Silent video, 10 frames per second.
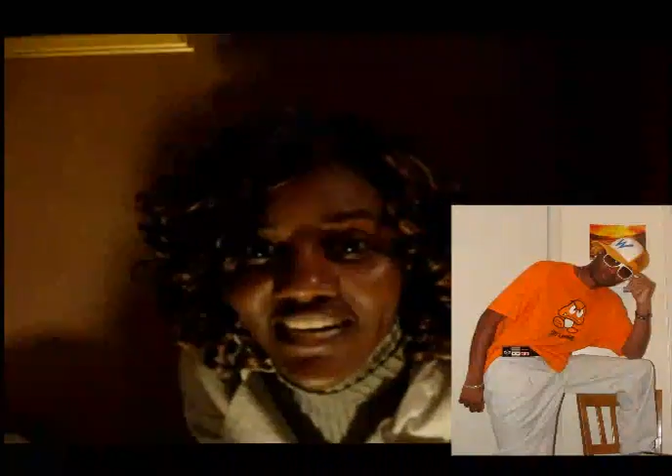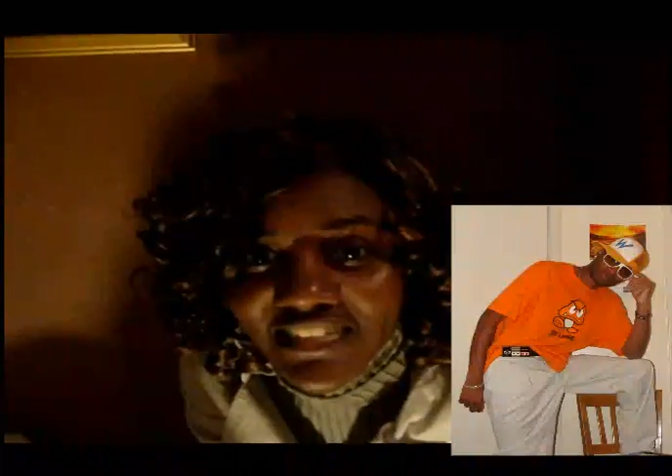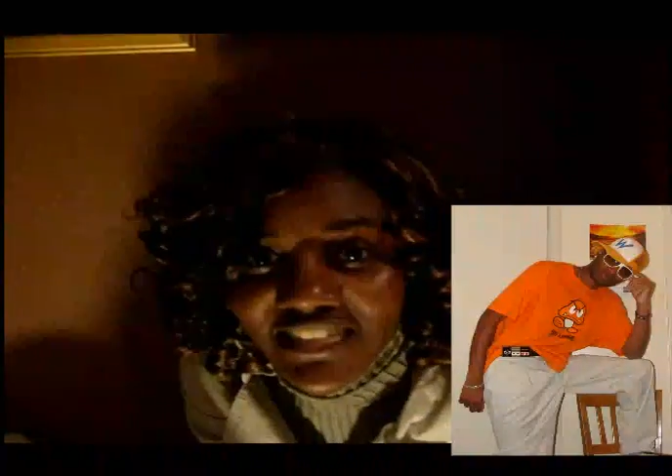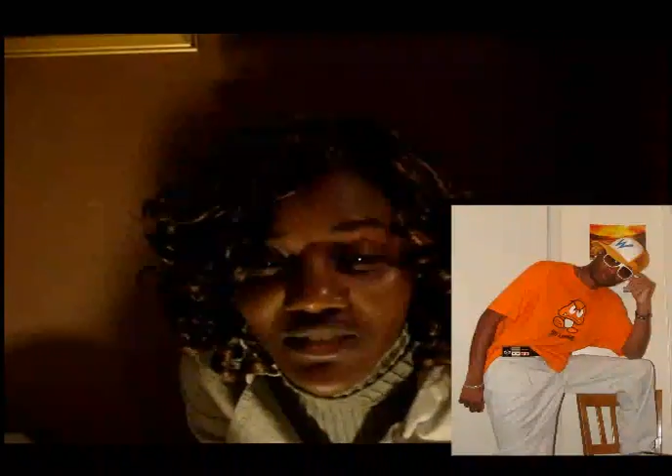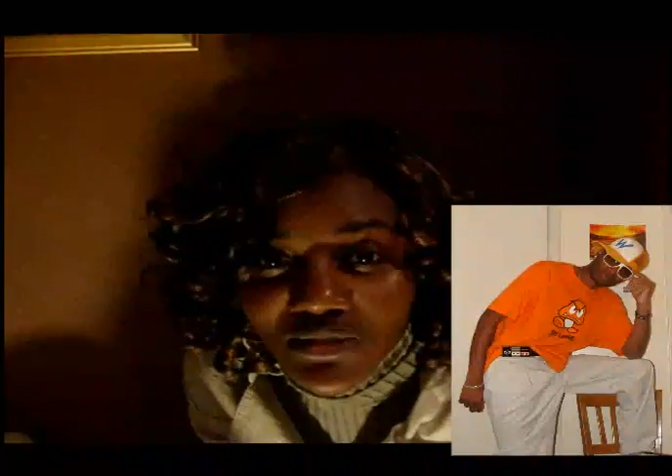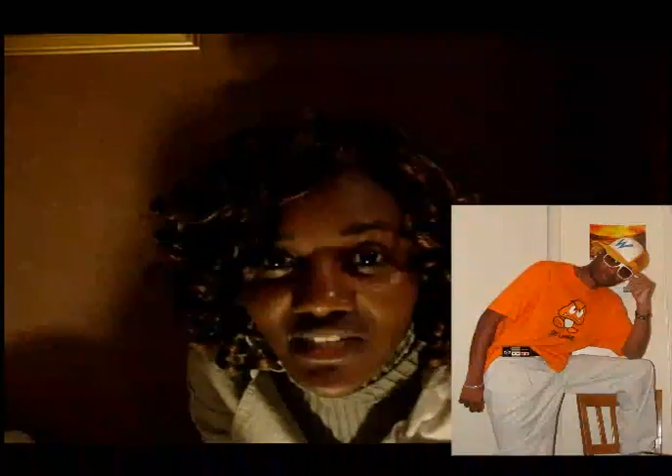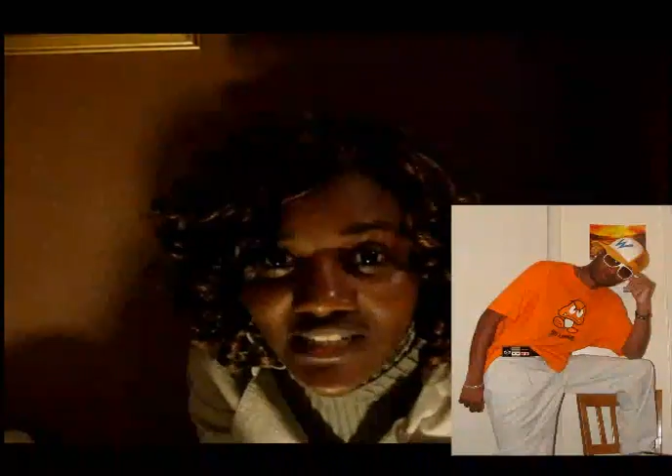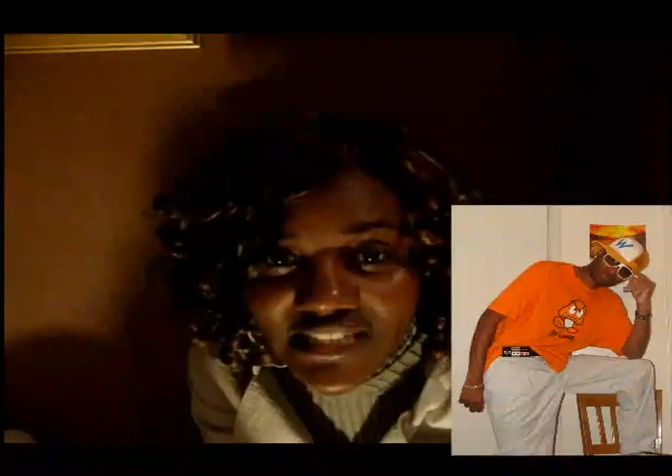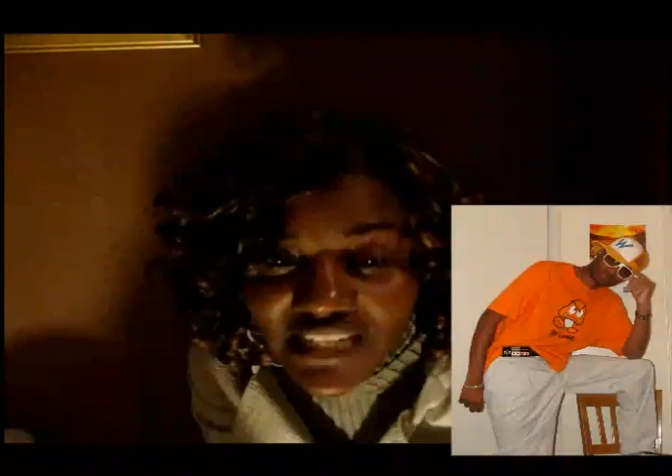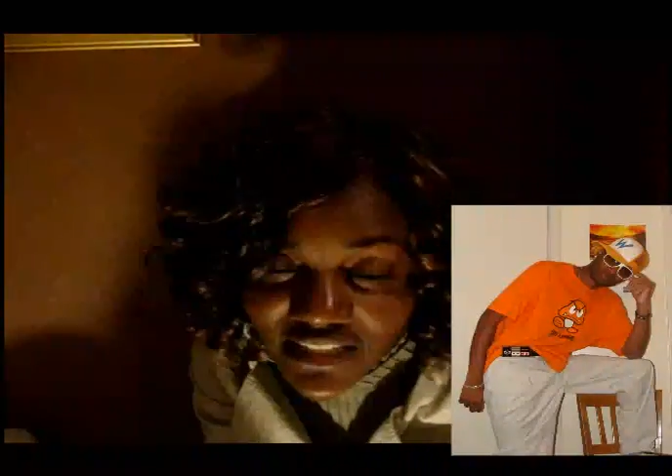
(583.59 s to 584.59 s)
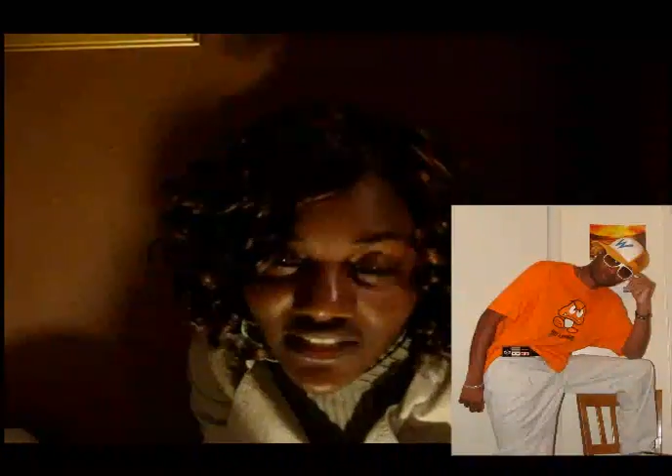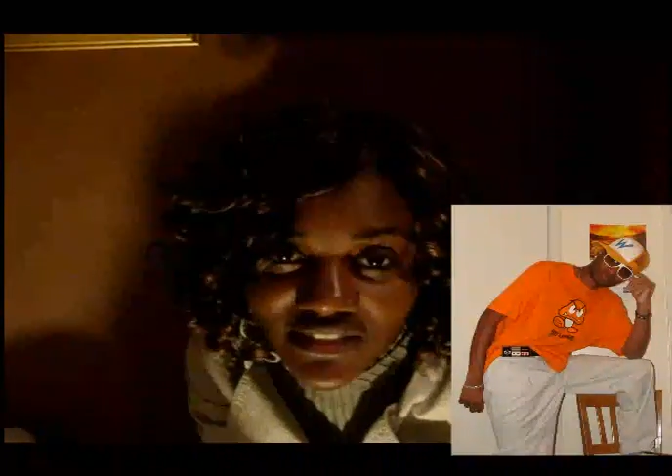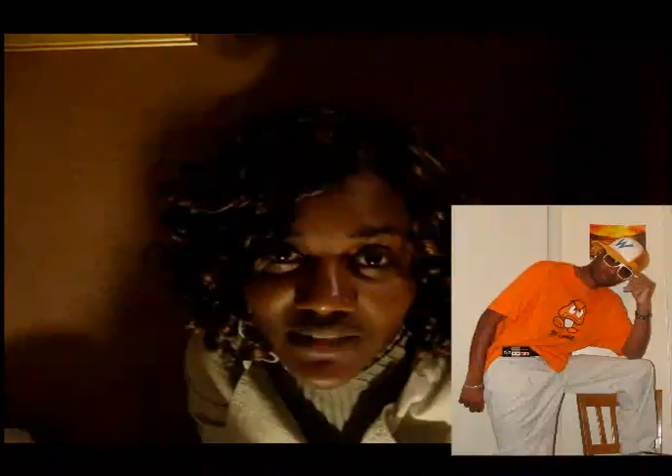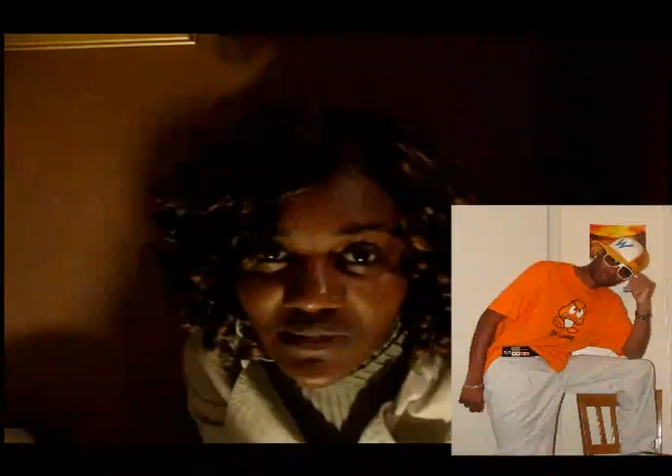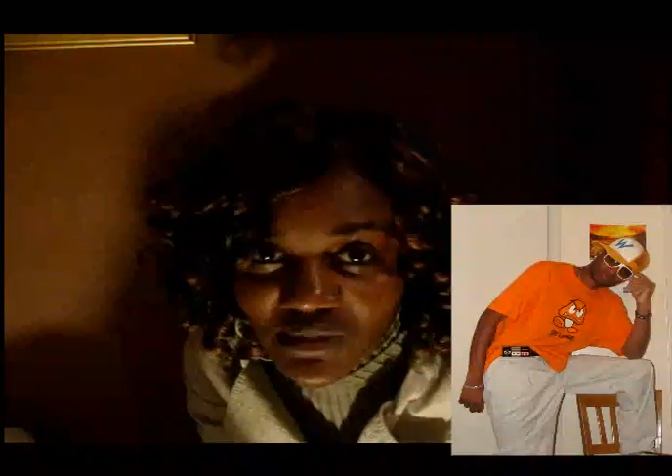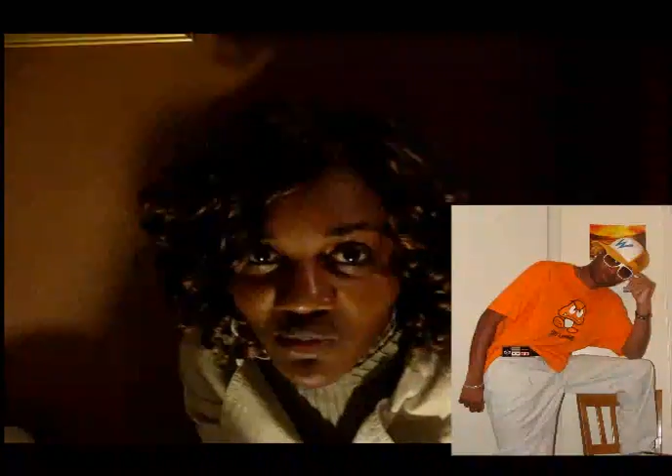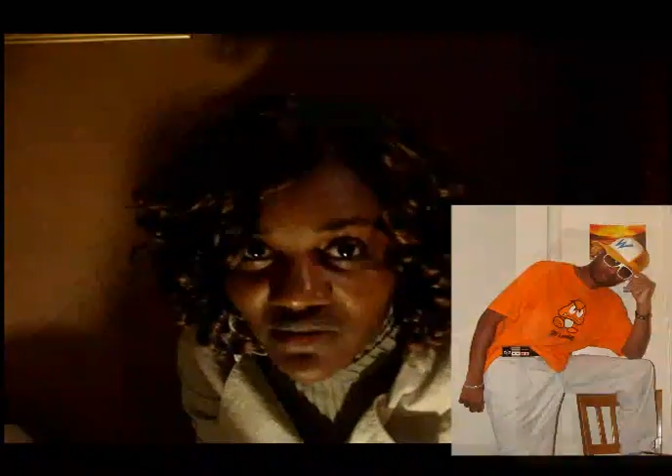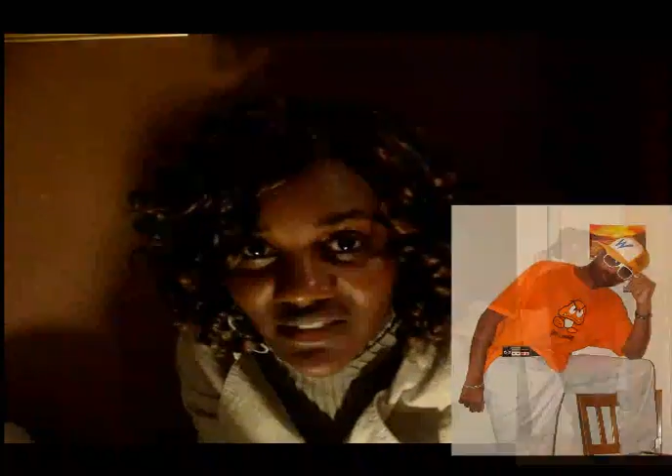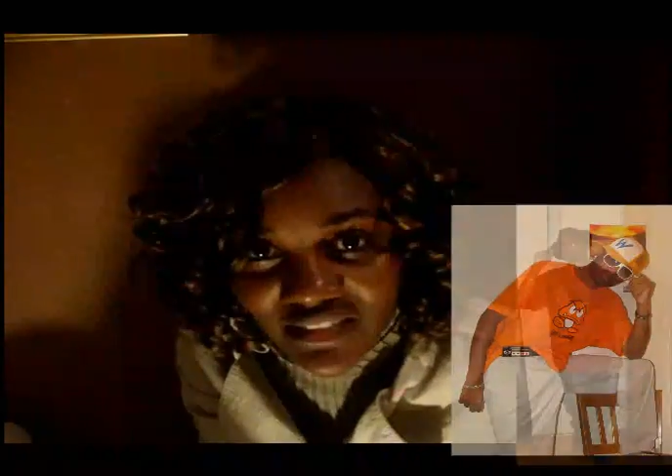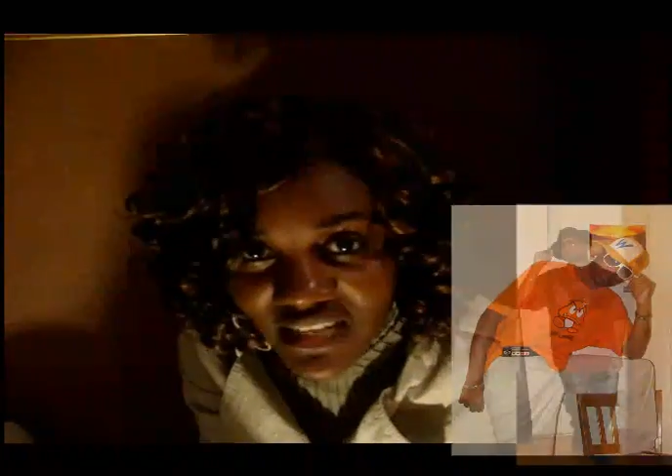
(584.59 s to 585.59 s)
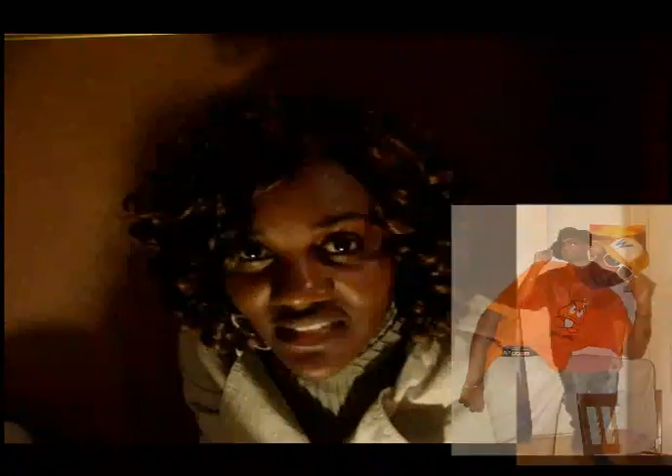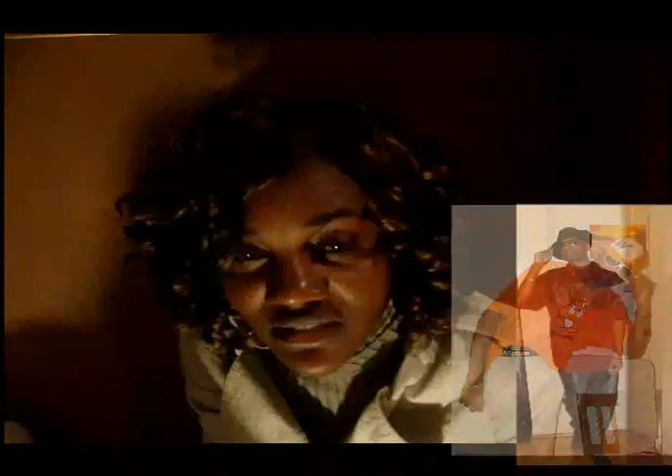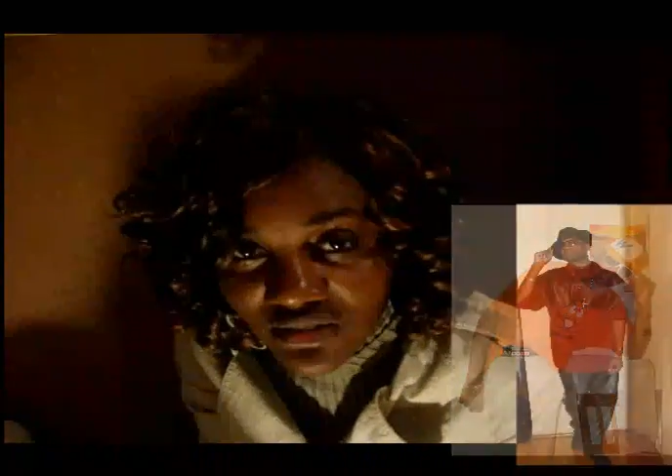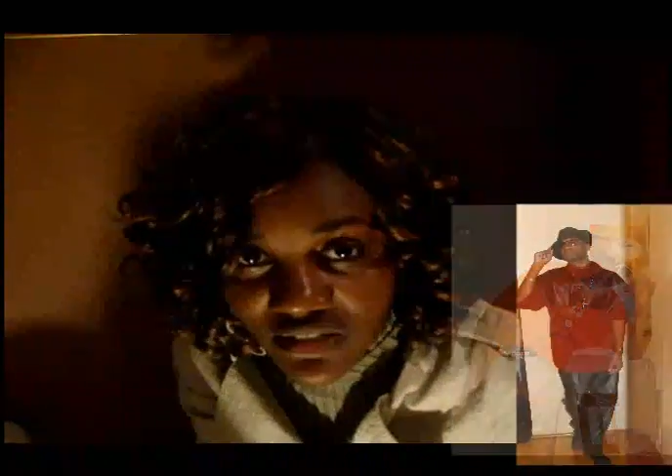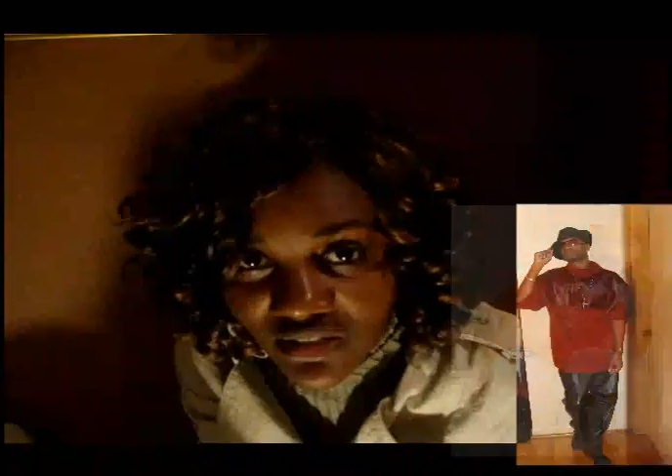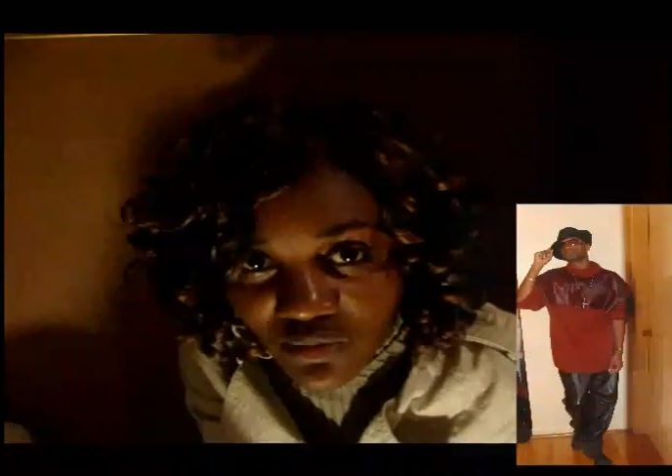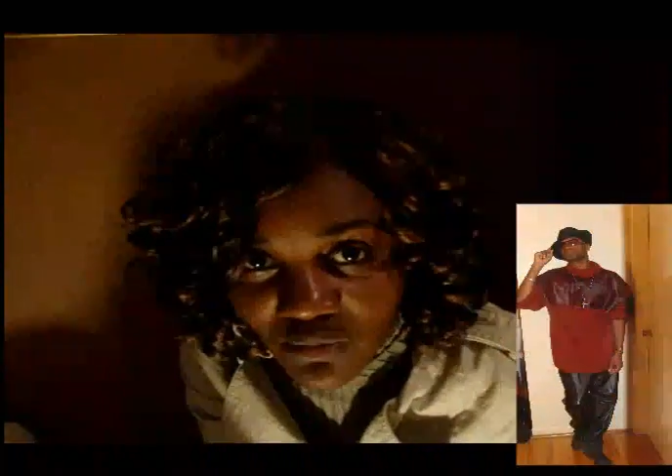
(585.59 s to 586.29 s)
And then you saw the second look that was more of a classical look